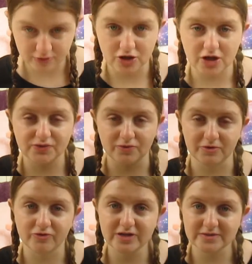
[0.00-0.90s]
products from
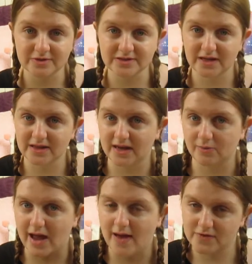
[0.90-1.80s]
Christmas that they
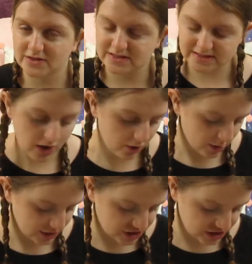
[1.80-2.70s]
were having to sell
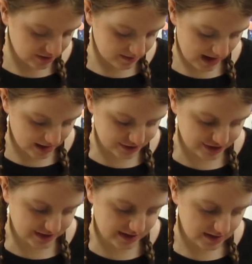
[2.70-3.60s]
quite cheap
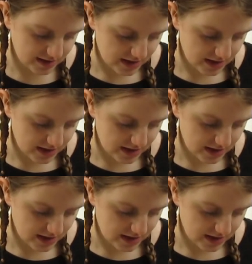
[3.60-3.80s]
actually,